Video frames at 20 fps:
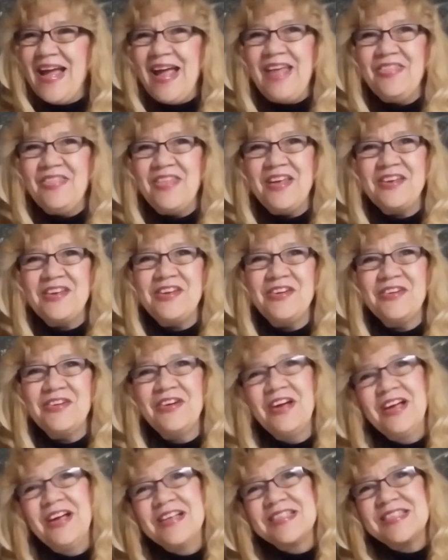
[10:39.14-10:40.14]
And then
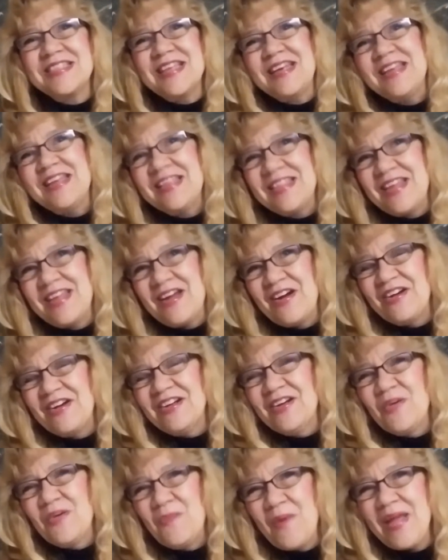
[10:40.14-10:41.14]
you're sitting there
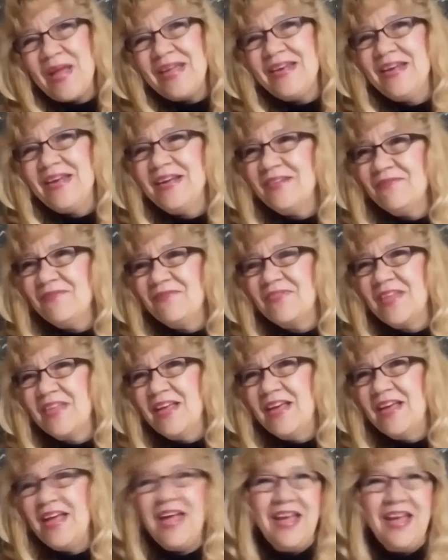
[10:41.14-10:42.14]
waiting,
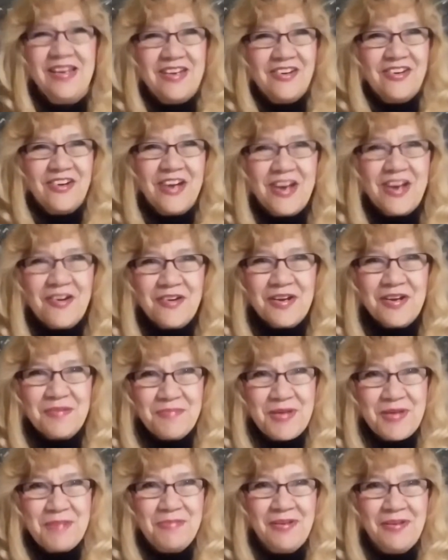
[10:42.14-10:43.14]
and you're hearing
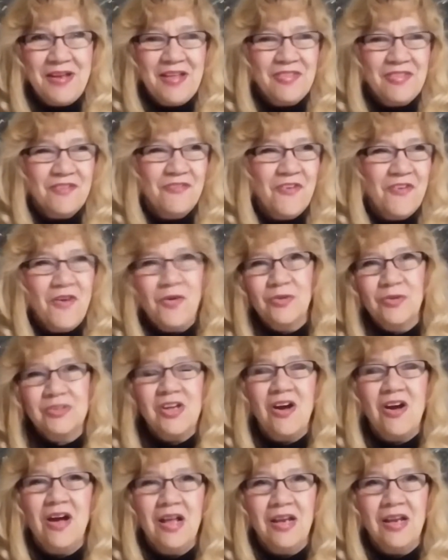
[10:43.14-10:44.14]
people on the phone
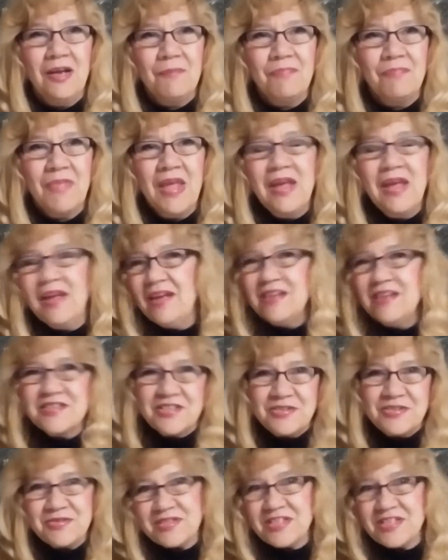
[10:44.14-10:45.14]
call up,
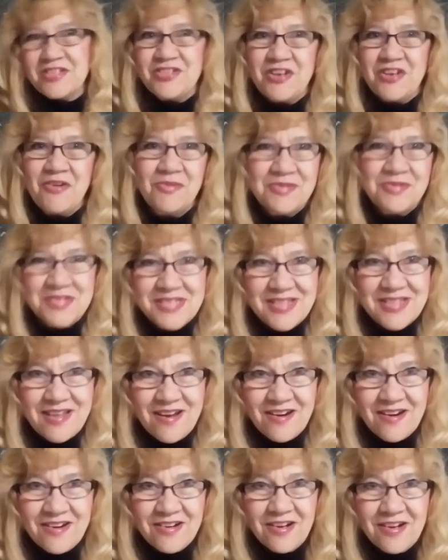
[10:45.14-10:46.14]
is Susie Jones
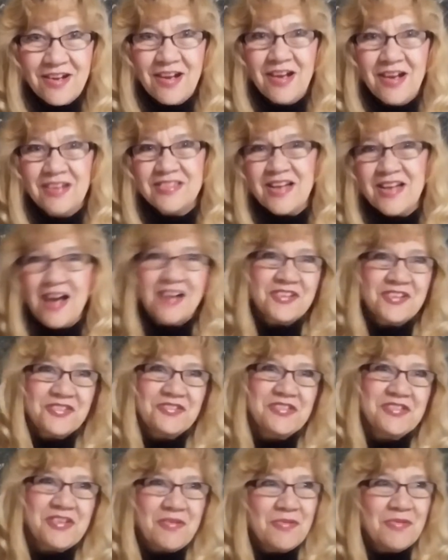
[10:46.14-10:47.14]
there?
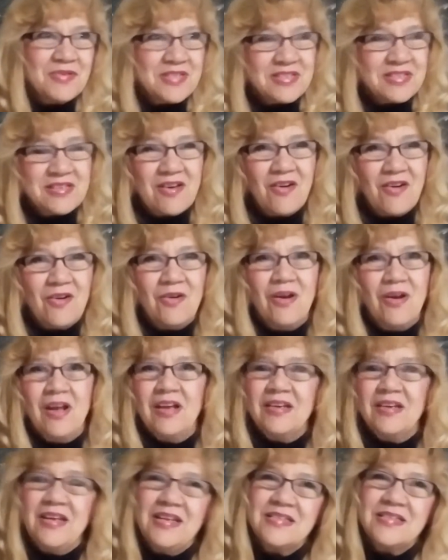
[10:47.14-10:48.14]
Dr. So-and-so
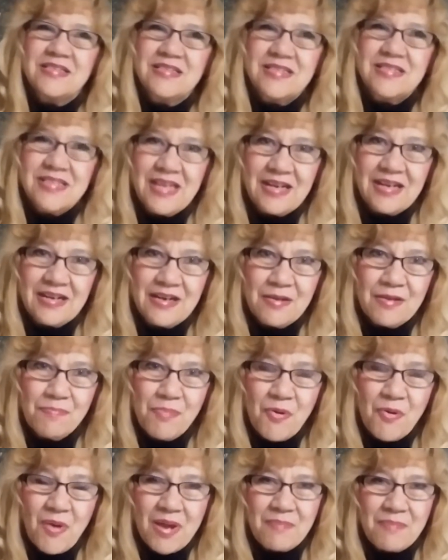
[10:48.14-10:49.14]
needs to set an
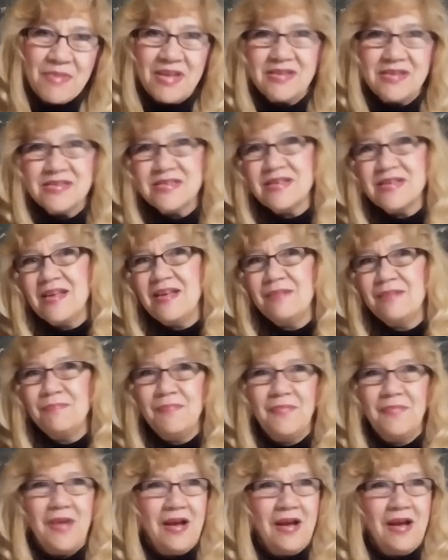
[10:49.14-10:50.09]
appointment, and,